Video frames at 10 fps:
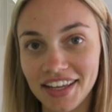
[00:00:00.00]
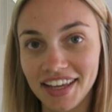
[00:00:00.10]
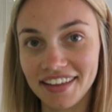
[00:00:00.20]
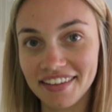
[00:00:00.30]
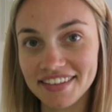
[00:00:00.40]

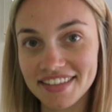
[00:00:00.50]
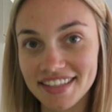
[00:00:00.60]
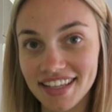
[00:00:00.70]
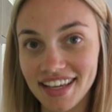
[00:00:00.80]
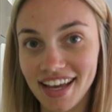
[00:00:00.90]
Okay, let's
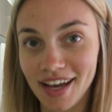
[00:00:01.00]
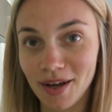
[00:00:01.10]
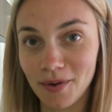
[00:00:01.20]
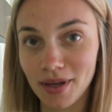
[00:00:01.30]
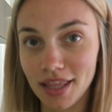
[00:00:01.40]
see
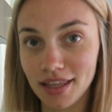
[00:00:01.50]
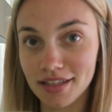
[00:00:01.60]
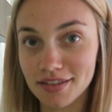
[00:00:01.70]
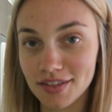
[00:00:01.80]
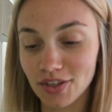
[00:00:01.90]
how
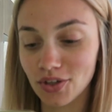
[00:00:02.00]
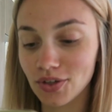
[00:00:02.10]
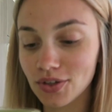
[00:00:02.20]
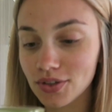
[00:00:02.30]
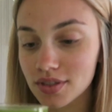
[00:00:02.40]
this
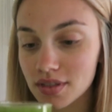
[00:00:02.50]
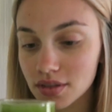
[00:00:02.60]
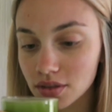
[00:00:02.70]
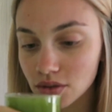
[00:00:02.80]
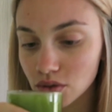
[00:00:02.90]
goes.